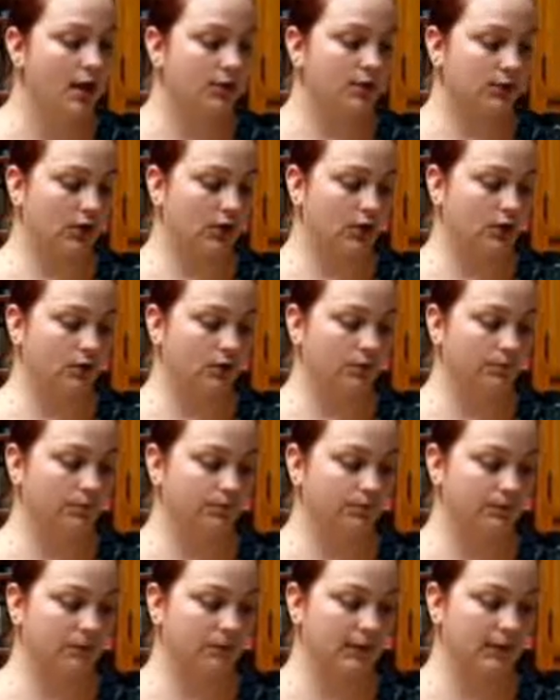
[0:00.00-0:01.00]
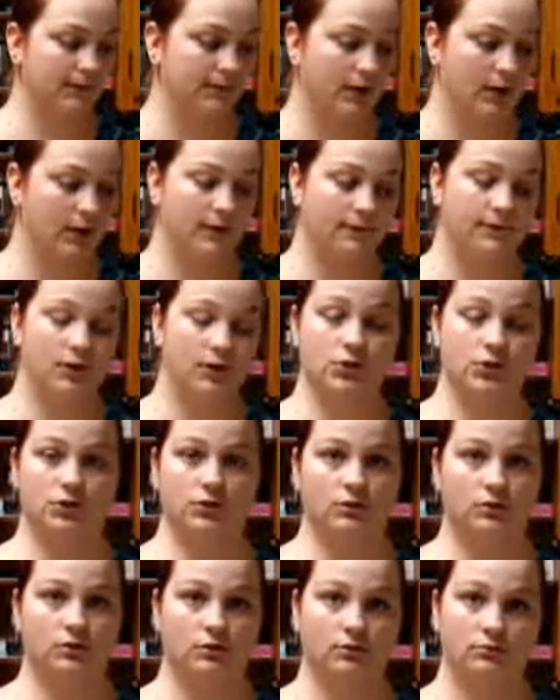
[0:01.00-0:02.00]
So it's very
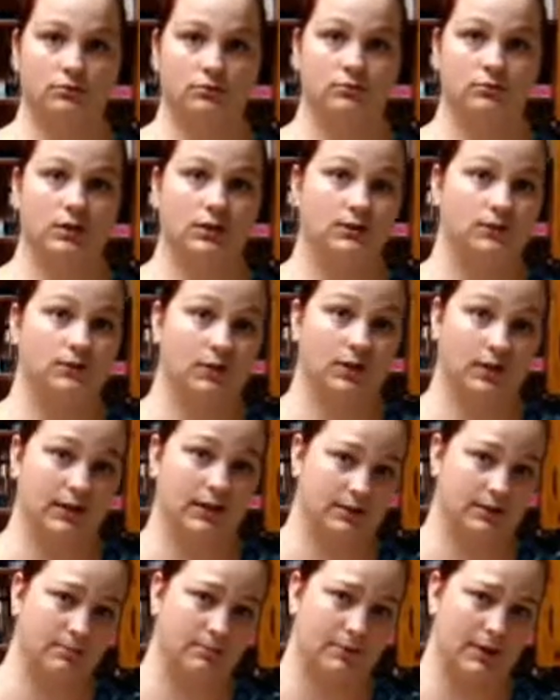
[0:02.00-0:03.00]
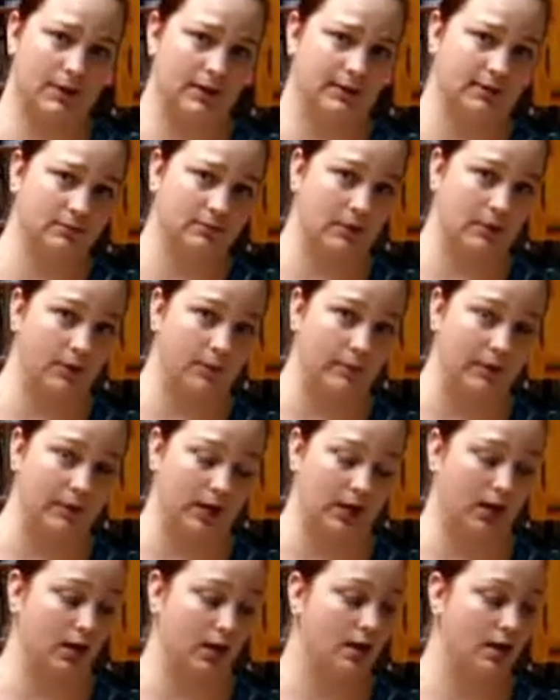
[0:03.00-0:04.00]
versatile. It really is the best in my
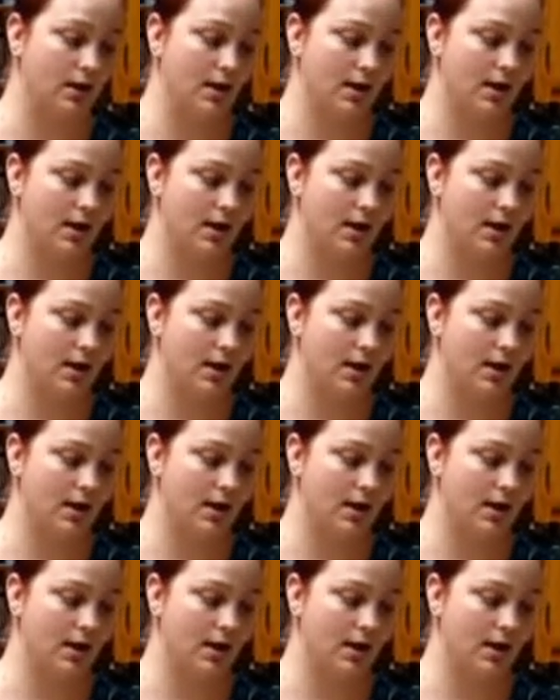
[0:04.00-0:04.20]
opinion.